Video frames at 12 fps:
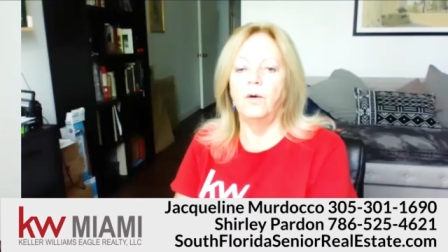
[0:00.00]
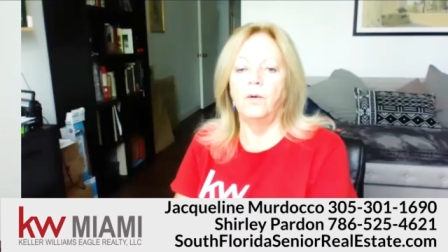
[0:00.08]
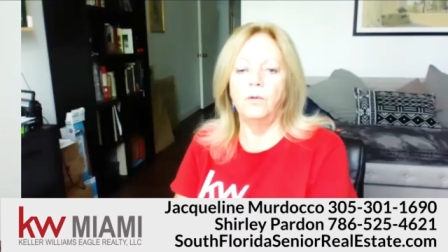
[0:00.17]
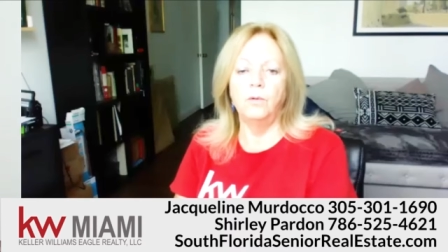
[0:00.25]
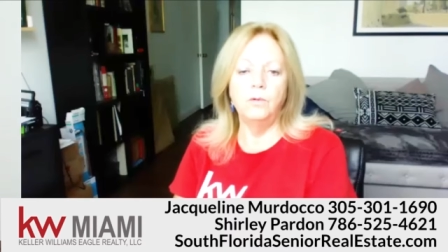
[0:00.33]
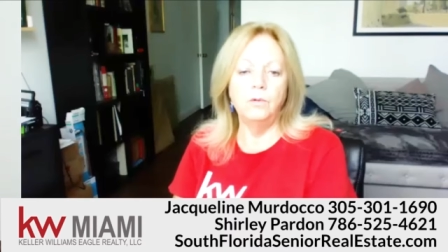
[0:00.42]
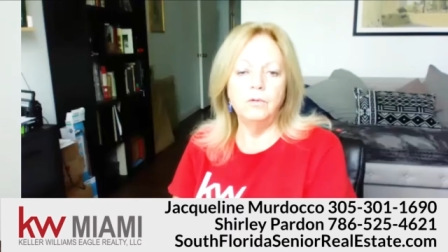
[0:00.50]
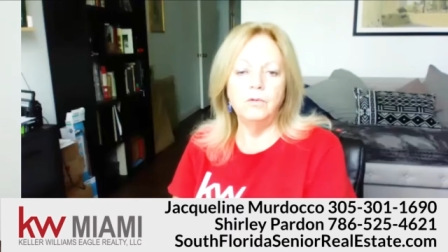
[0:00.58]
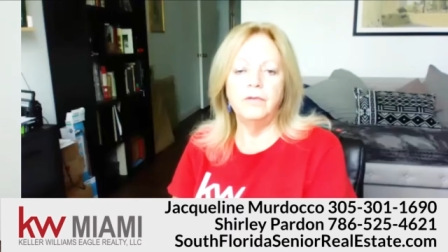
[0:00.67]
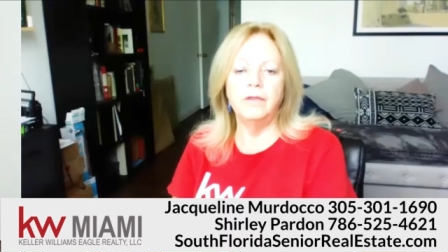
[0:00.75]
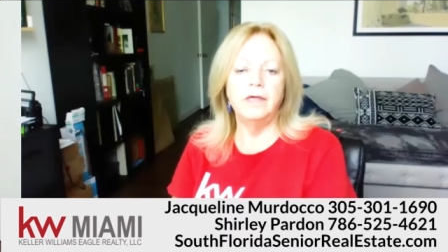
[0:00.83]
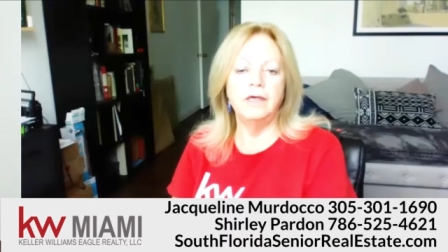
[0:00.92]
all
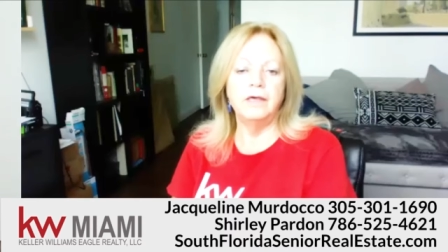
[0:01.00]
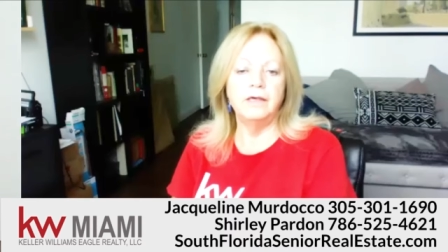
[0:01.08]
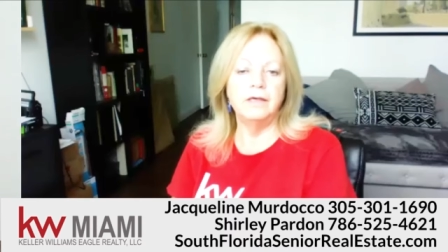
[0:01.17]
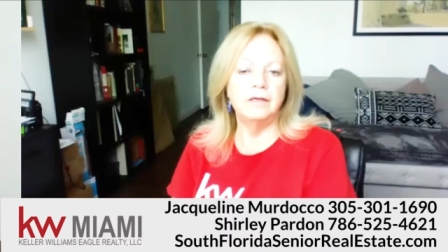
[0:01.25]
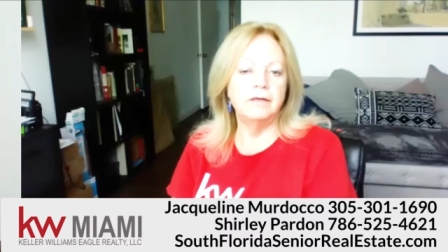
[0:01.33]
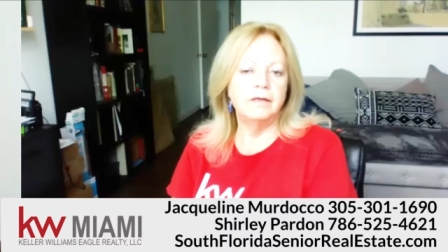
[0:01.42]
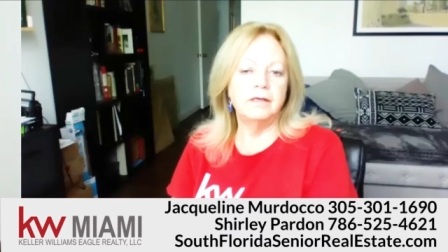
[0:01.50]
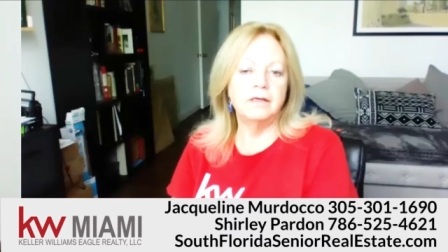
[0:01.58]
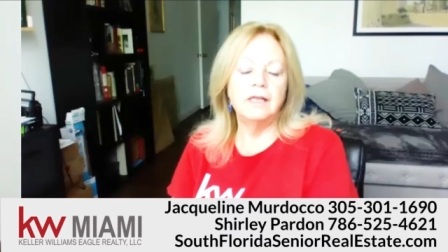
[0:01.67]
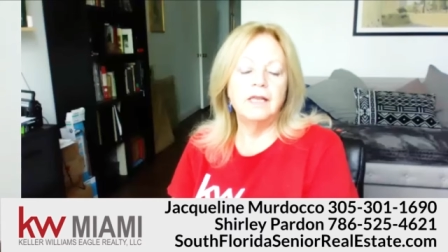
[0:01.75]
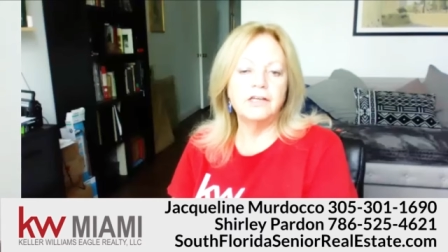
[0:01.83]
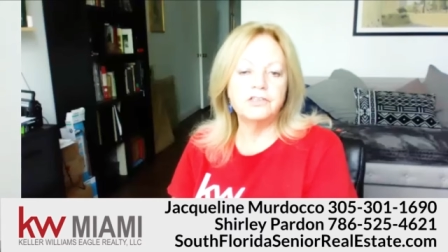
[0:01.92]
their
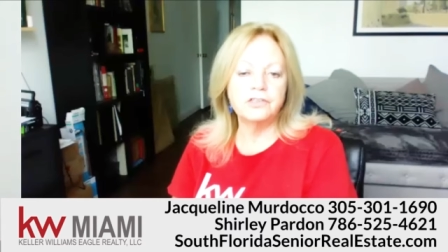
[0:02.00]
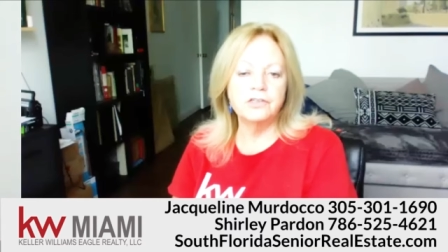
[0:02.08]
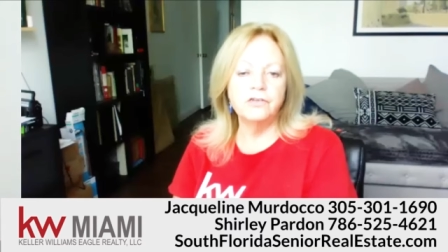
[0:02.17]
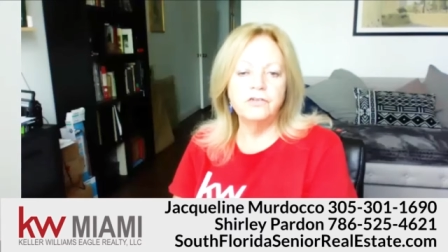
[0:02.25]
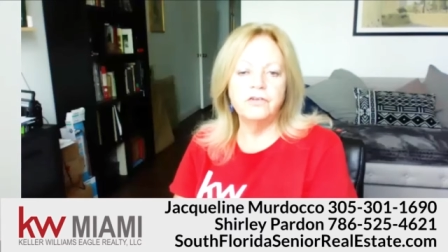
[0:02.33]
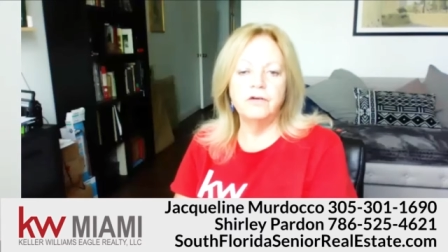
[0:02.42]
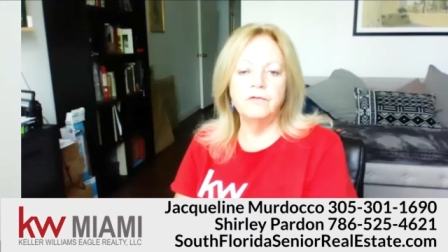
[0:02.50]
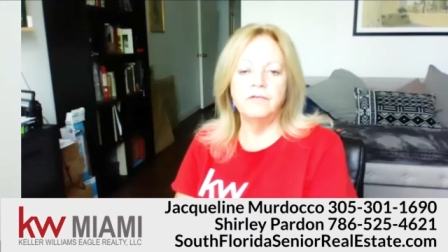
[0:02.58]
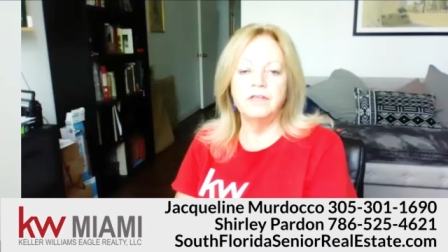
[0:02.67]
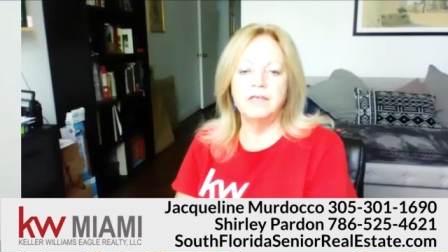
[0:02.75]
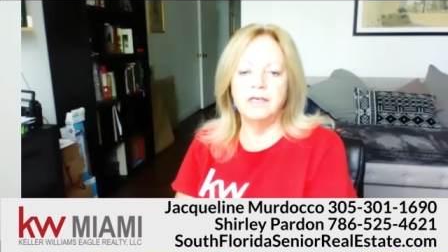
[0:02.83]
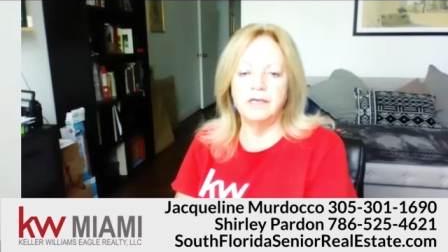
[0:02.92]
collections over the
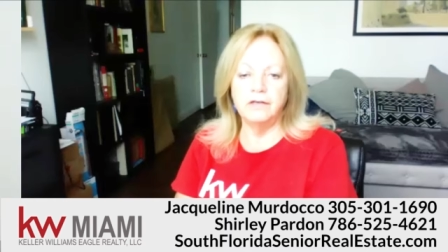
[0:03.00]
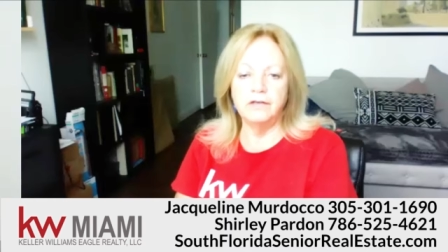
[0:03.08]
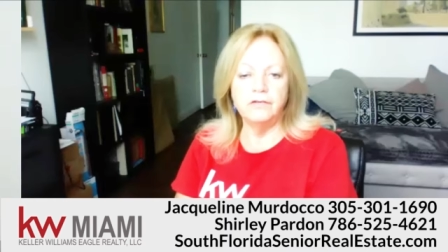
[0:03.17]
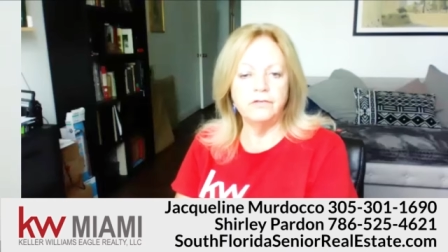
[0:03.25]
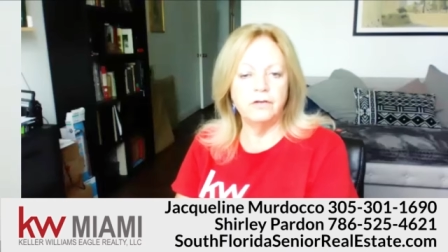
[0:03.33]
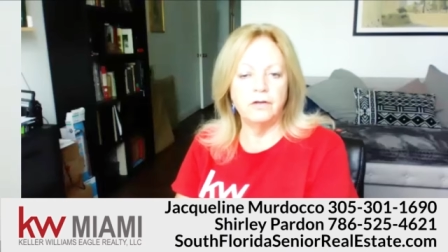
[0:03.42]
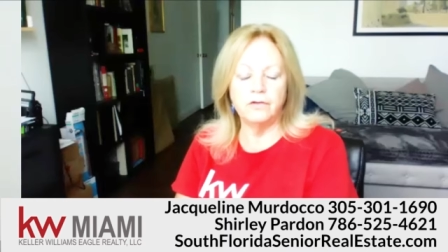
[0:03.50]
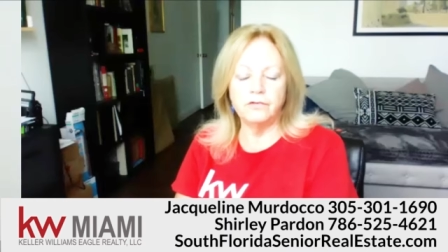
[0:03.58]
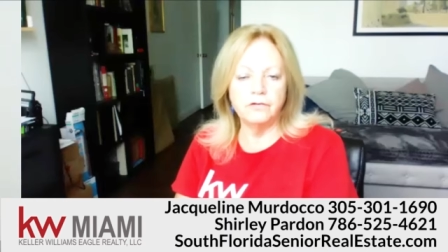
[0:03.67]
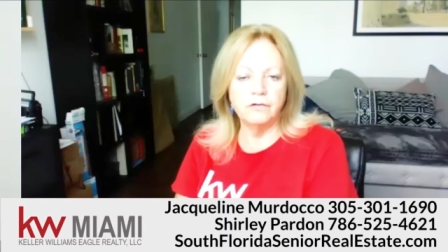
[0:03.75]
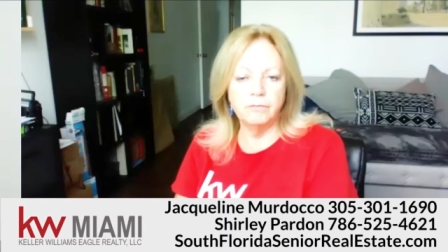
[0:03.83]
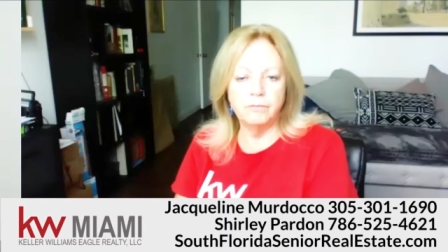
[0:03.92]
years lots
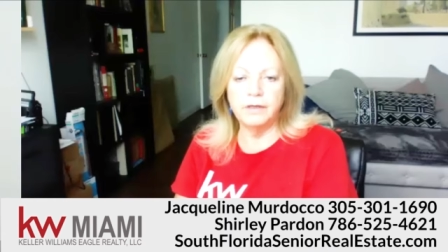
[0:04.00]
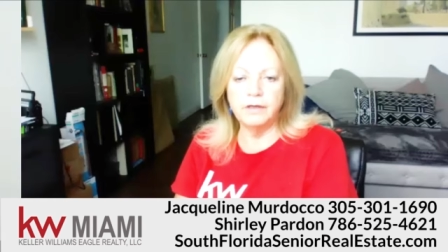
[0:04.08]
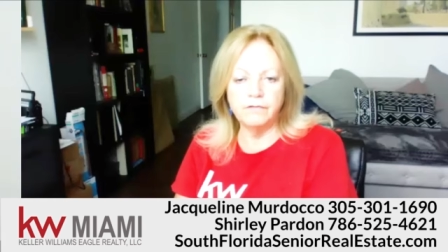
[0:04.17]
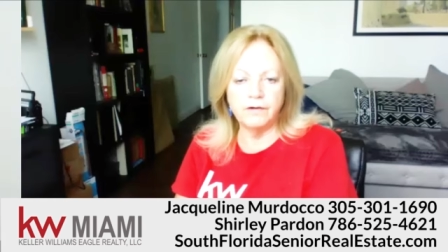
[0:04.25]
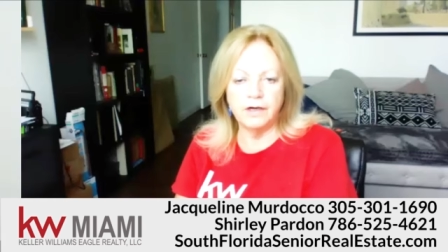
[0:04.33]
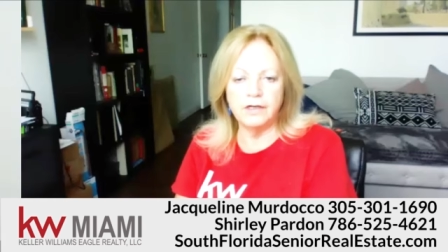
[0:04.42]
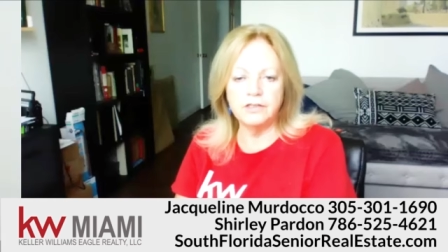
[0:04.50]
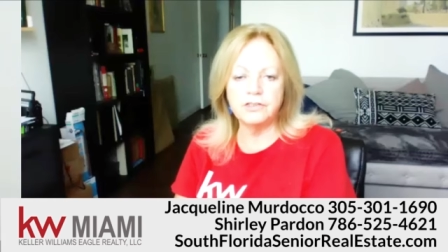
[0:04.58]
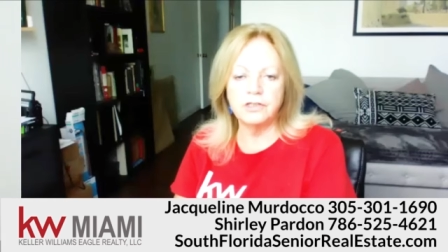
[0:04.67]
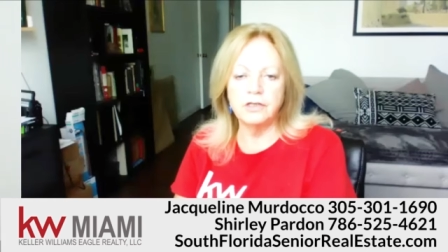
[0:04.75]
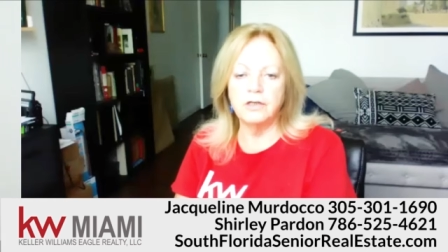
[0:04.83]
of big furniture,